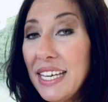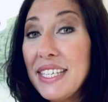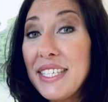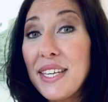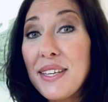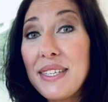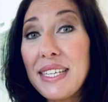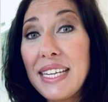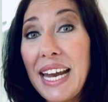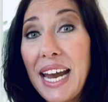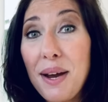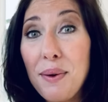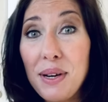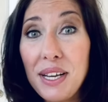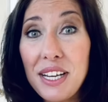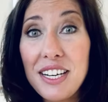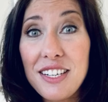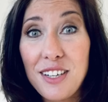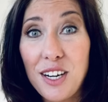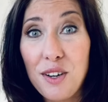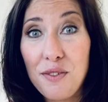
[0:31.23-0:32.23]
So today we're
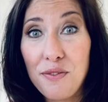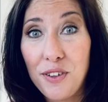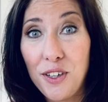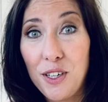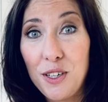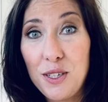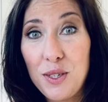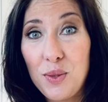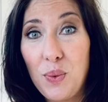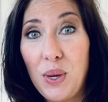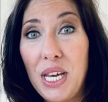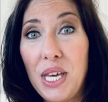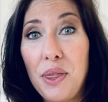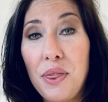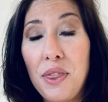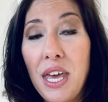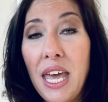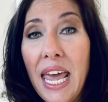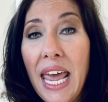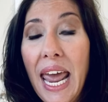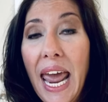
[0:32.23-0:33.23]
gonna start first with
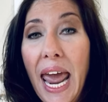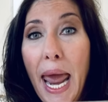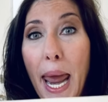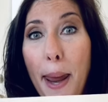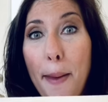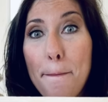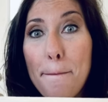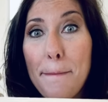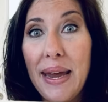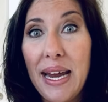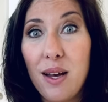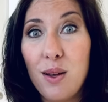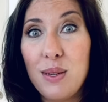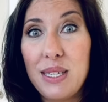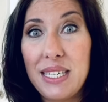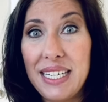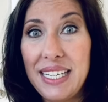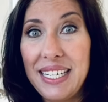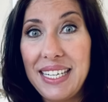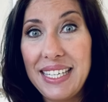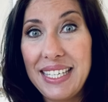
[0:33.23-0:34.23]
a
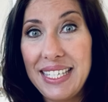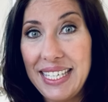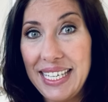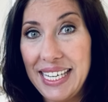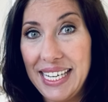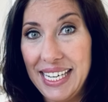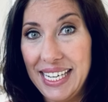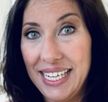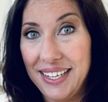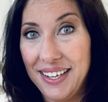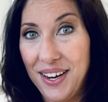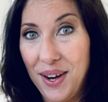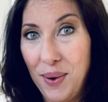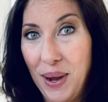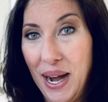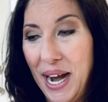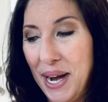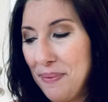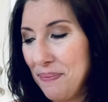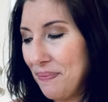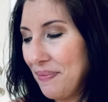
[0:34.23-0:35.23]
mountain scene,
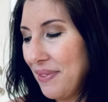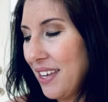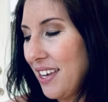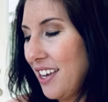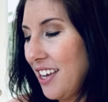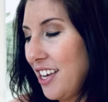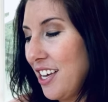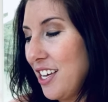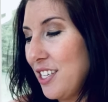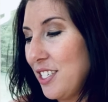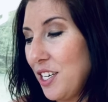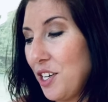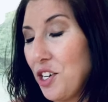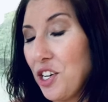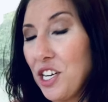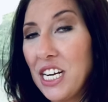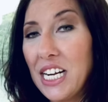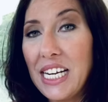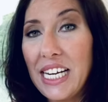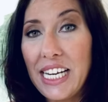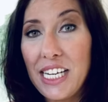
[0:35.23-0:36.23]
okay? So you're
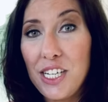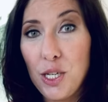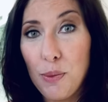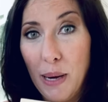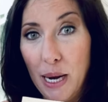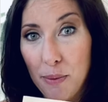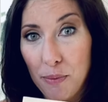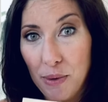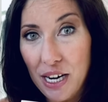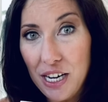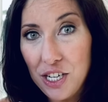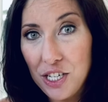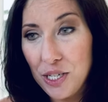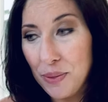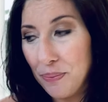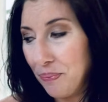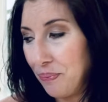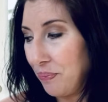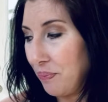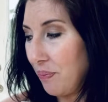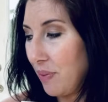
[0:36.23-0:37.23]
gonna need your paintbrush,
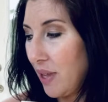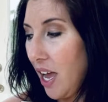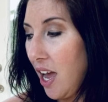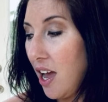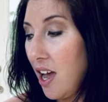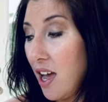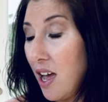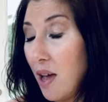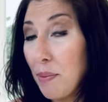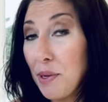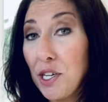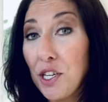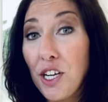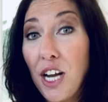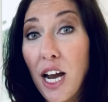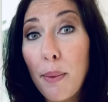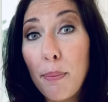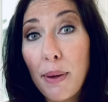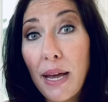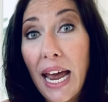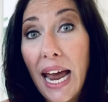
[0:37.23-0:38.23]
um, your
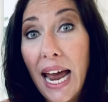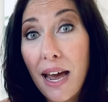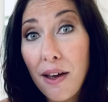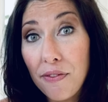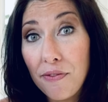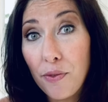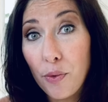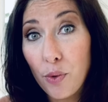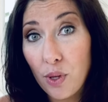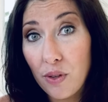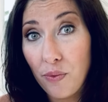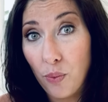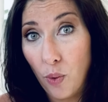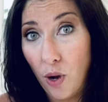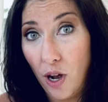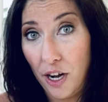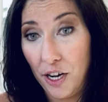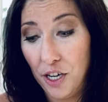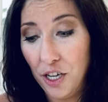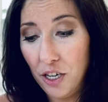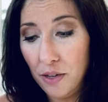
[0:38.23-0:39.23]
cup half full of
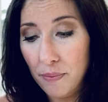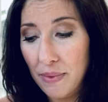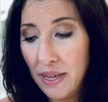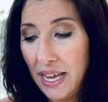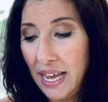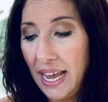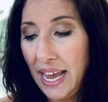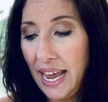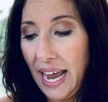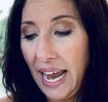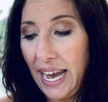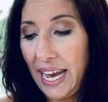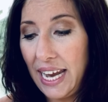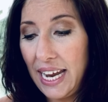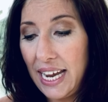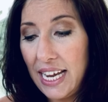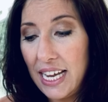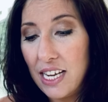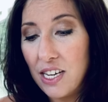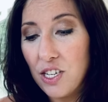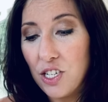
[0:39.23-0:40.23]
water,
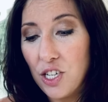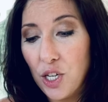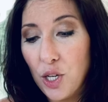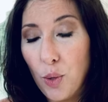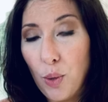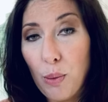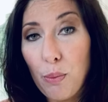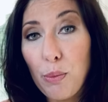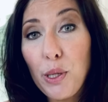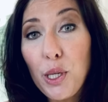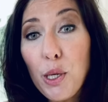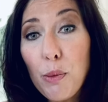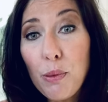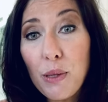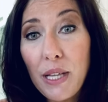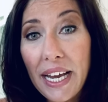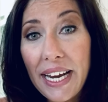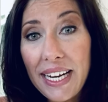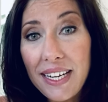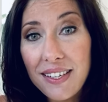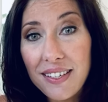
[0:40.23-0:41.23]
and your blue
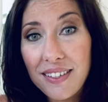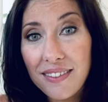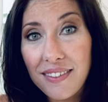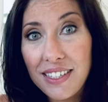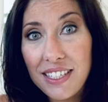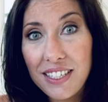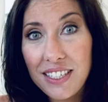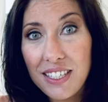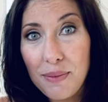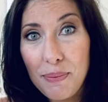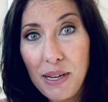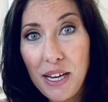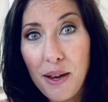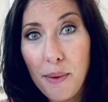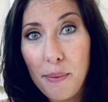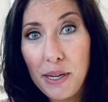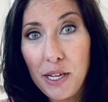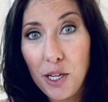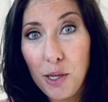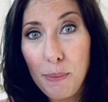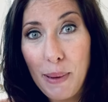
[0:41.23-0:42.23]
plate. This is
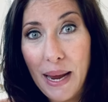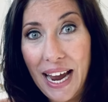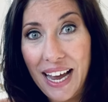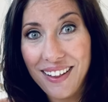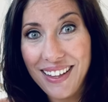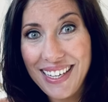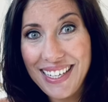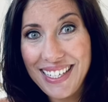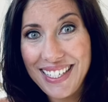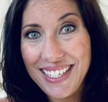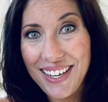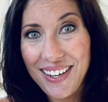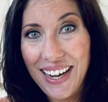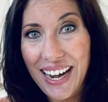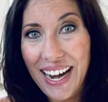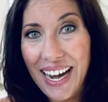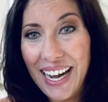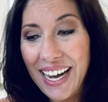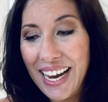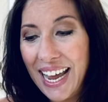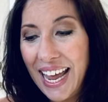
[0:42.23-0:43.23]
becoming your palette,
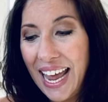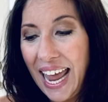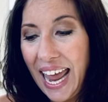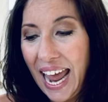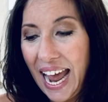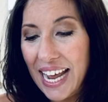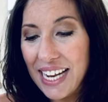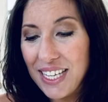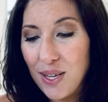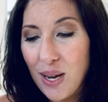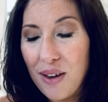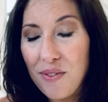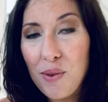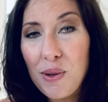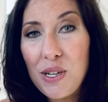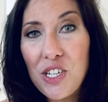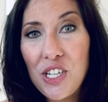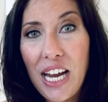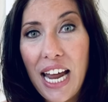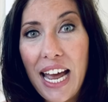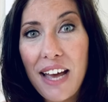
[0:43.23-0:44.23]
okay? And so
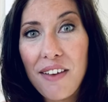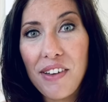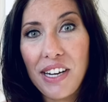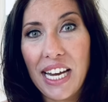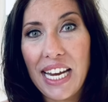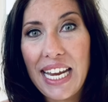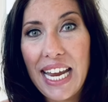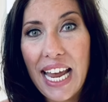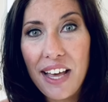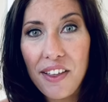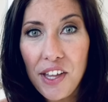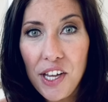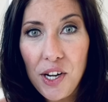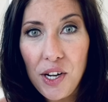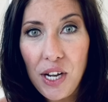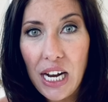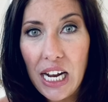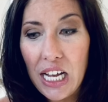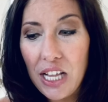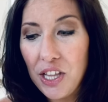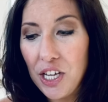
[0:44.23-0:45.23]
everyone should have like a yellow
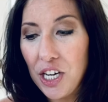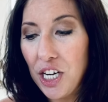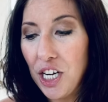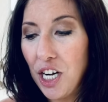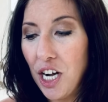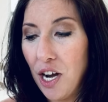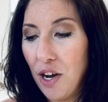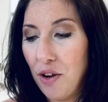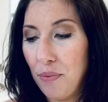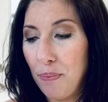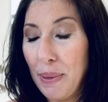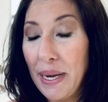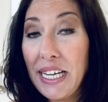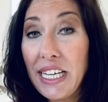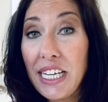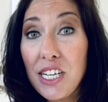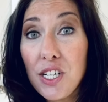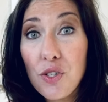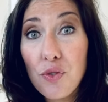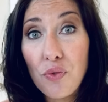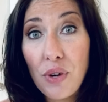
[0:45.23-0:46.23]
color, a
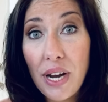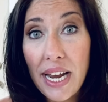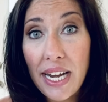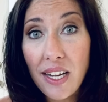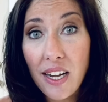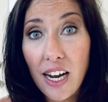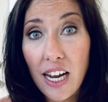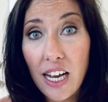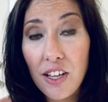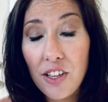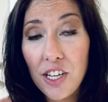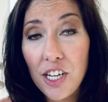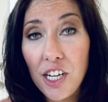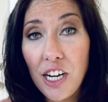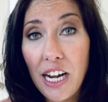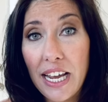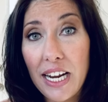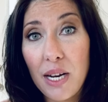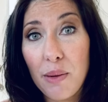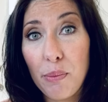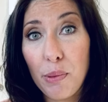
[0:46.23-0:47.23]
pinkish red color,
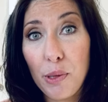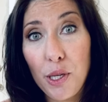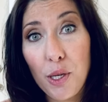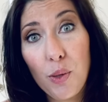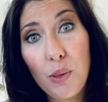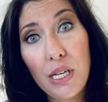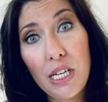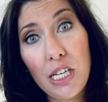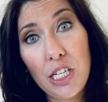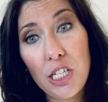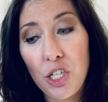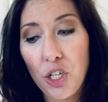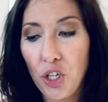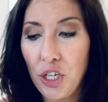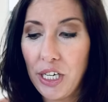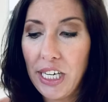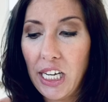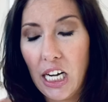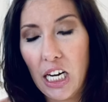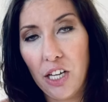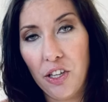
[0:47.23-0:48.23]
and a bluish
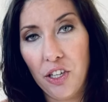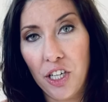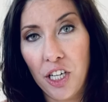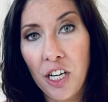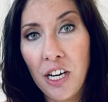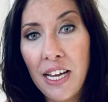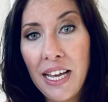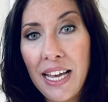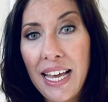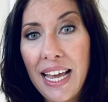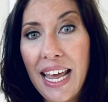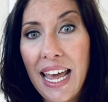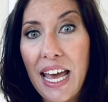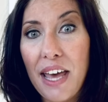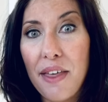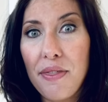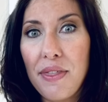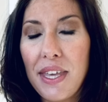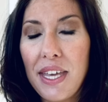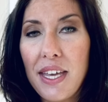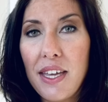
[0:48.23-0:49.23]
green color.
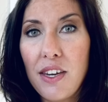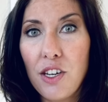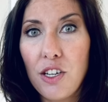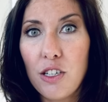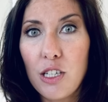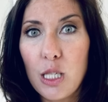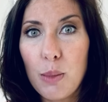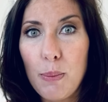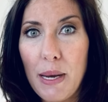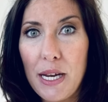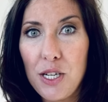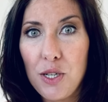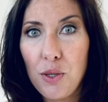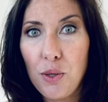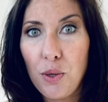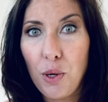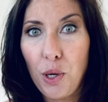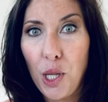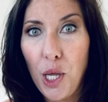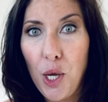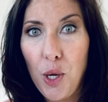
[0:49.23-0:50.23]
And then your
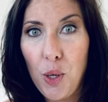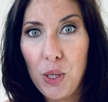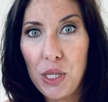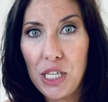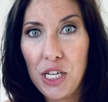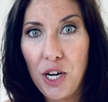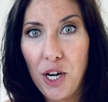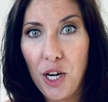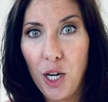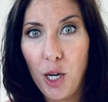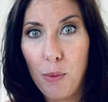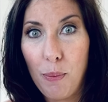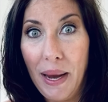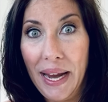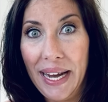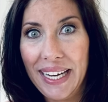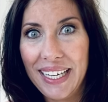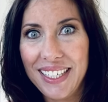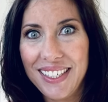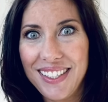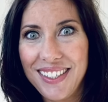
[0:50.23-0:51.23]
special glow in the dark
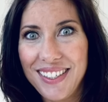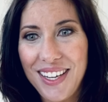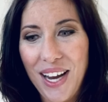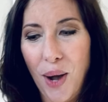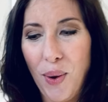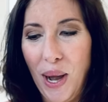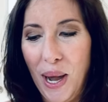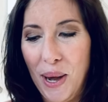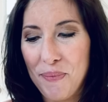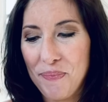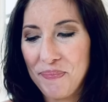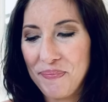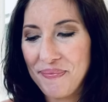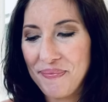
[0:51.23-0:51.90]
paint, okay?